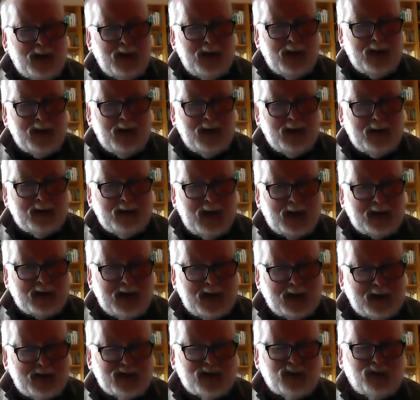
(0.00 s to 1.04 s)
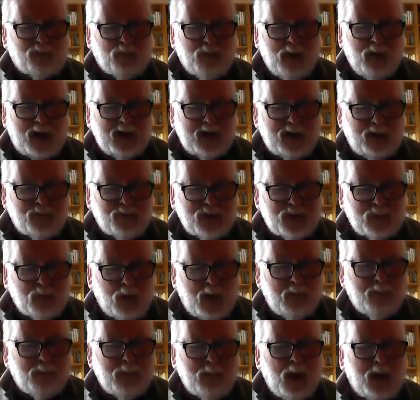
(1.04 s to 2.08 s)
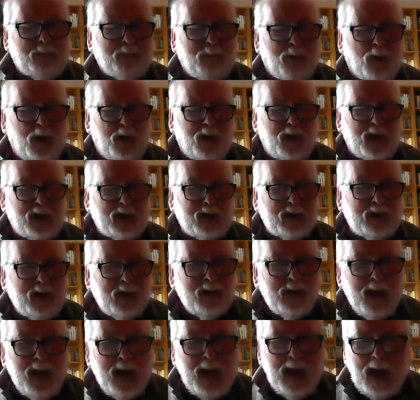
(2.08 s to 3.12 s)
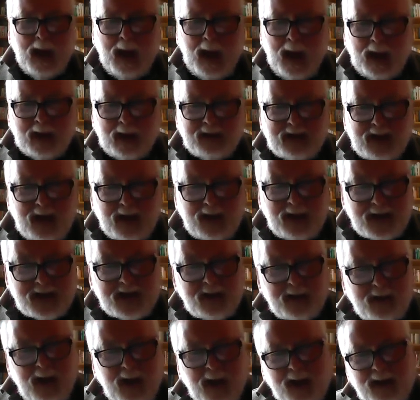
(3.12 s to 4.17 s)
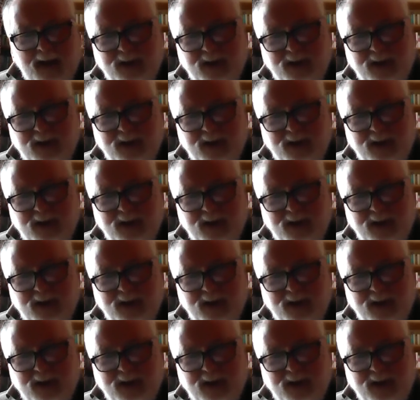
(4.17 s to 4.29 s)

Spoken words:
I take it his relatives were not born in England. And to listen,